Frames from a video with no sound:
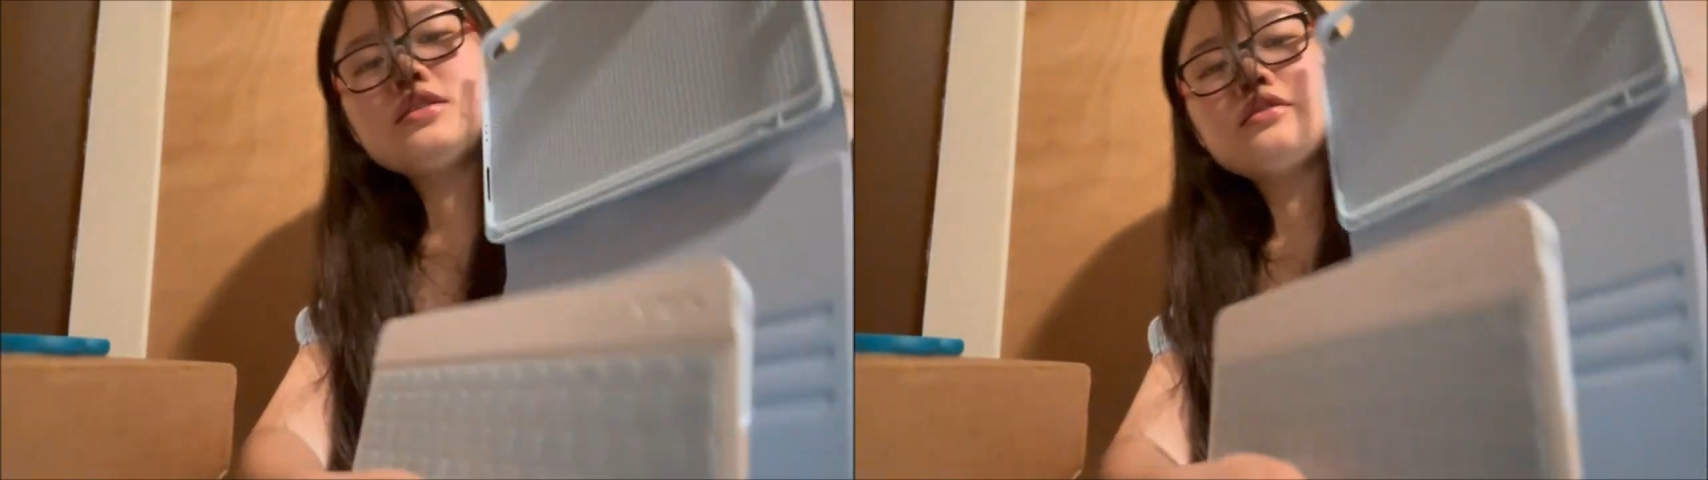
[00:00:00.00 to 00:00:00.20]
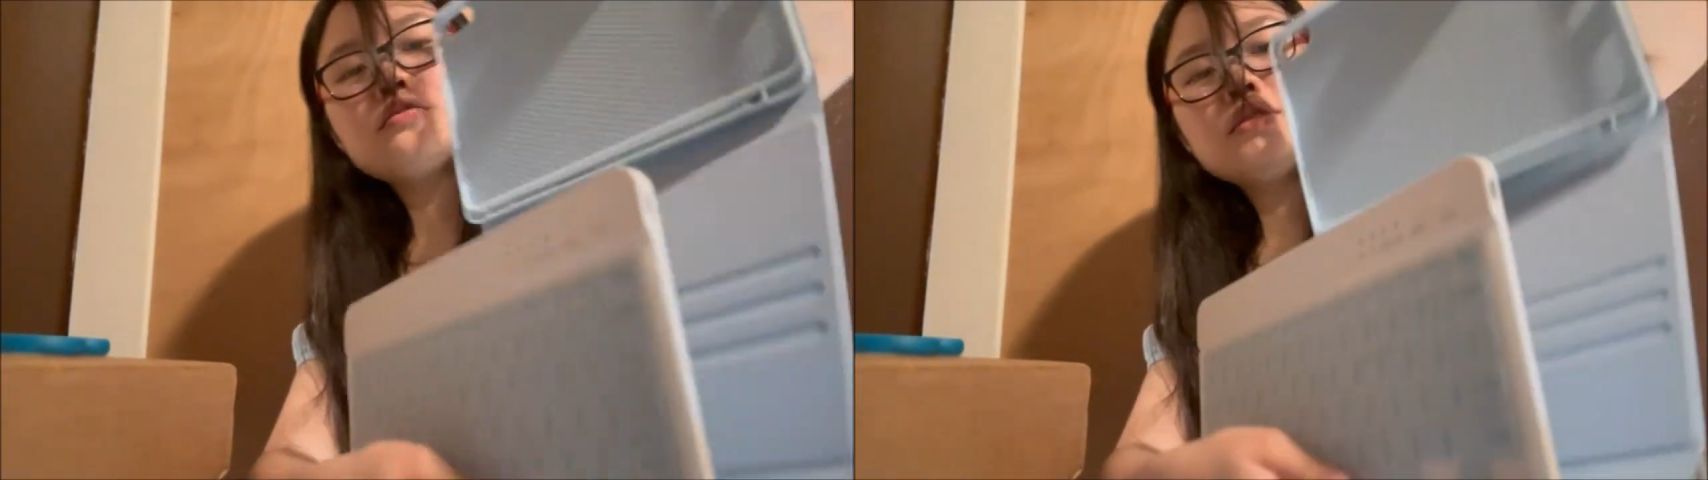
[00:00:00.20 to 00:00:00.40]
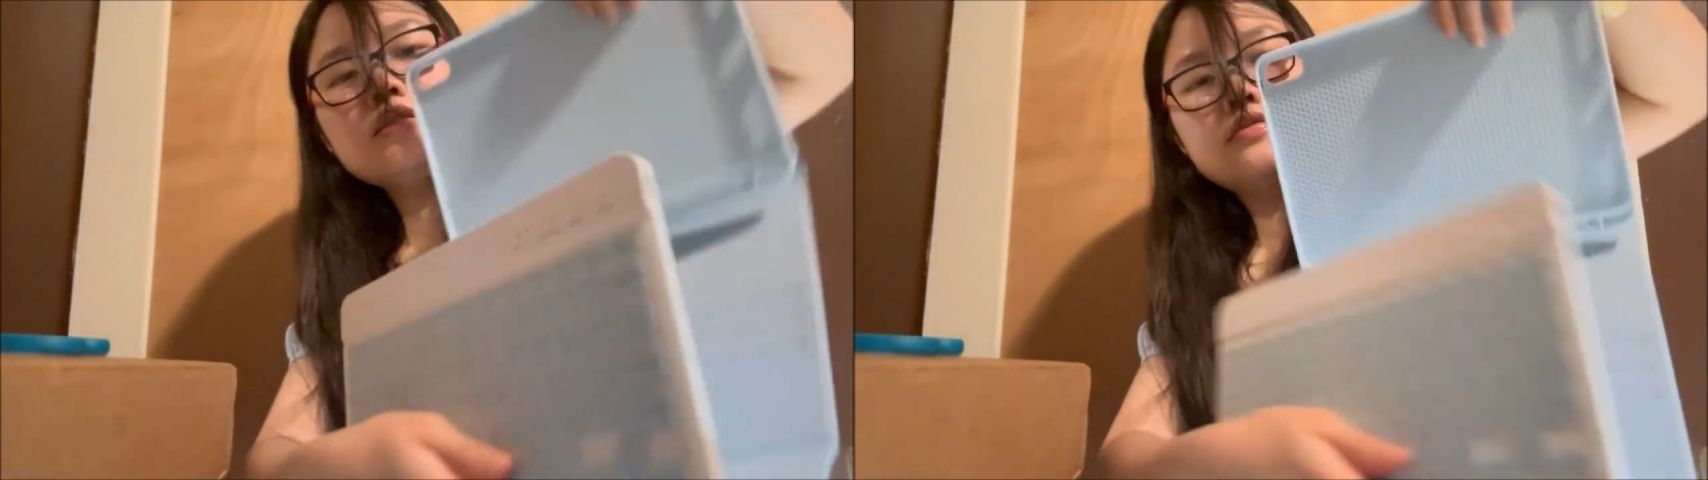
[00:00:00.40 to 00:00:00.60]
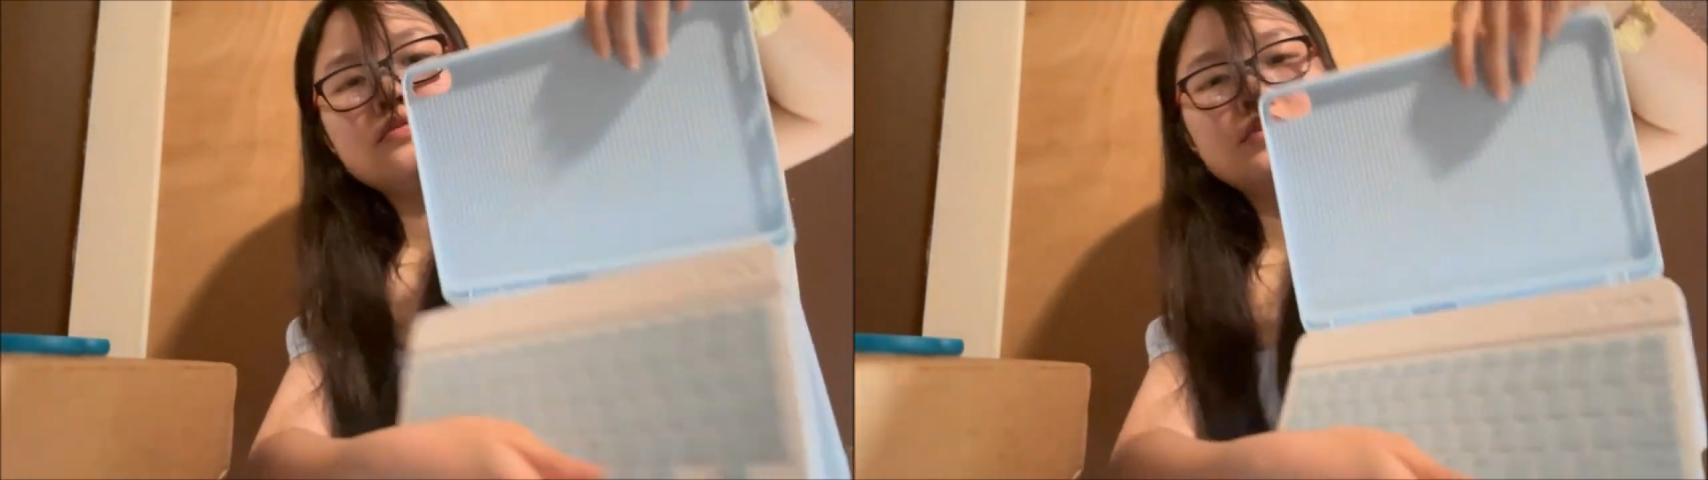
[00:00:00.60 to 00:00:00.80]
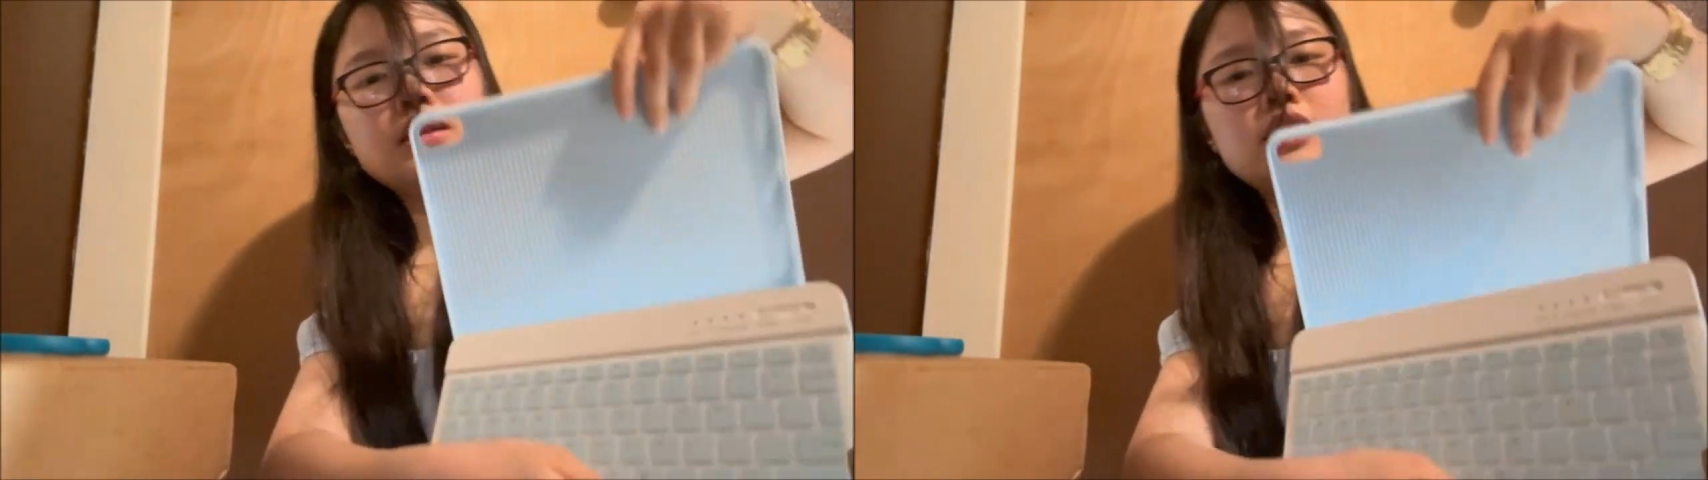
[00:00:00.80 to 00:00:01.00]
to
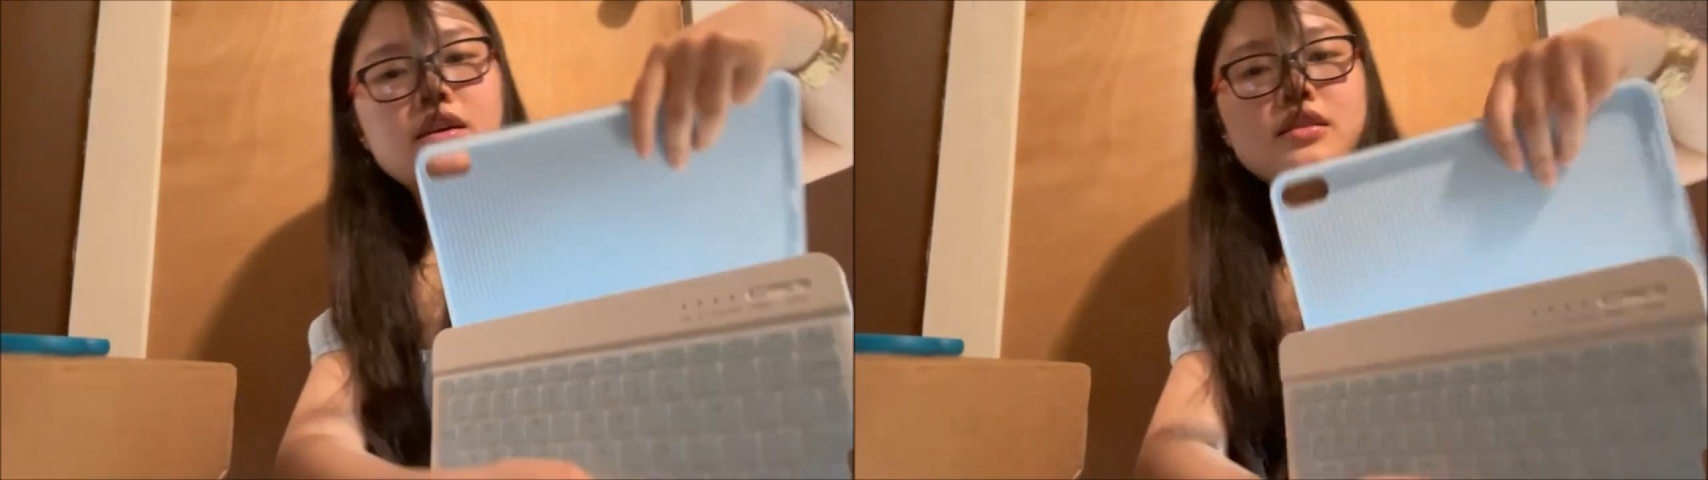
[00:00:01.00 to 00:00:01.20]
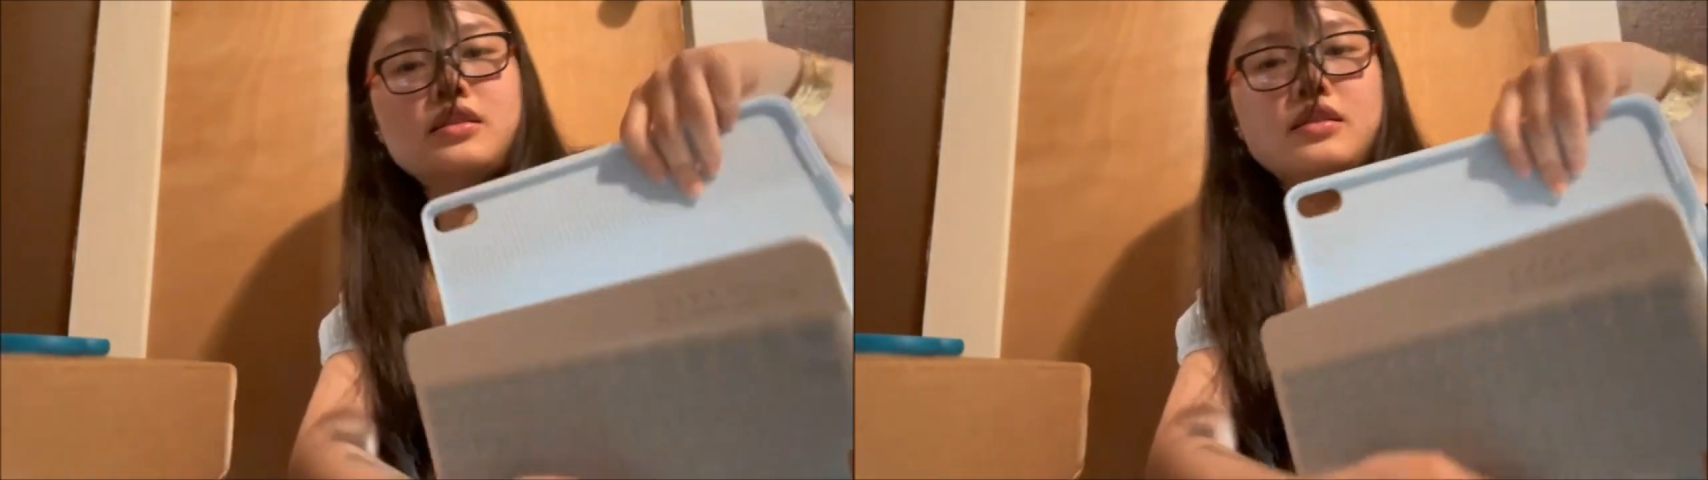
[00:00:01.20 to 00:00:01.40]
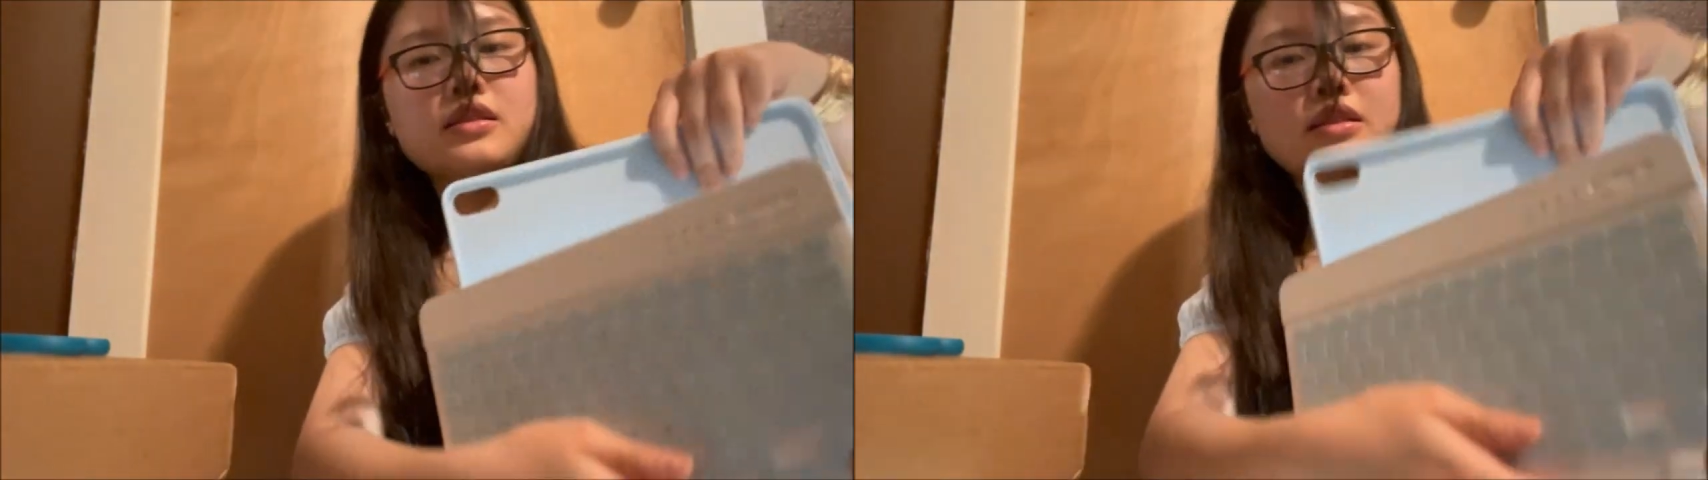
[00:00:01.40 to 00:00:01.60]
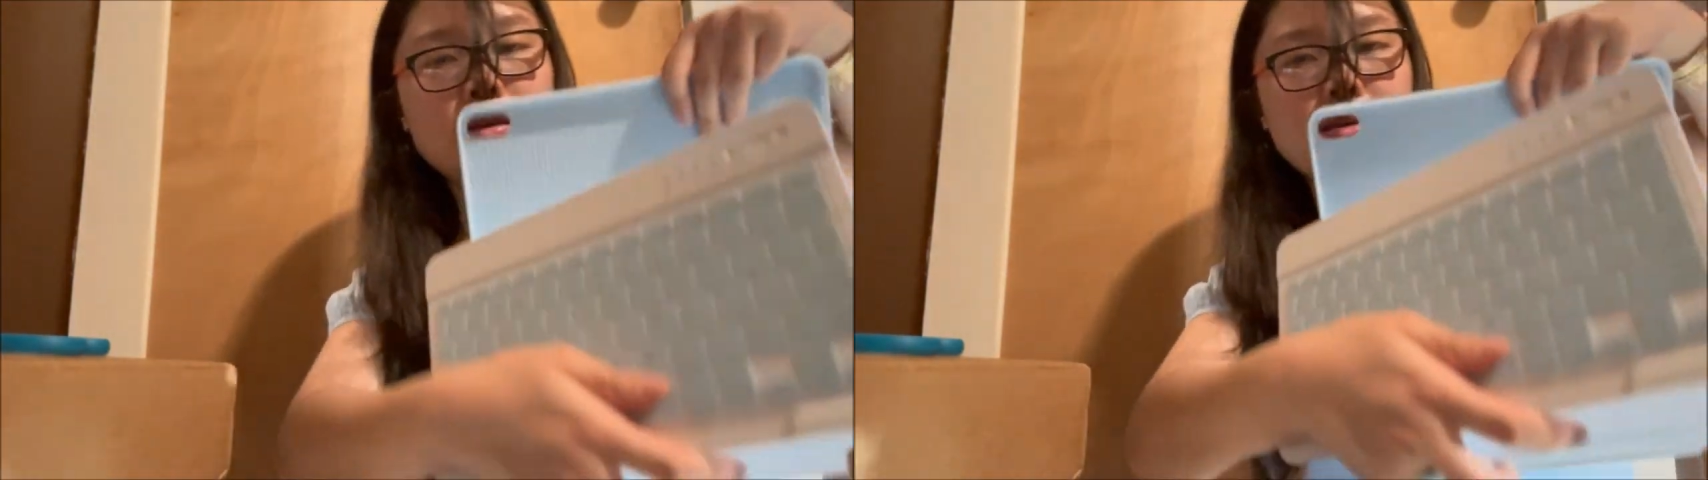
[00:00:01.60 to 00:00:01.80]
it and then like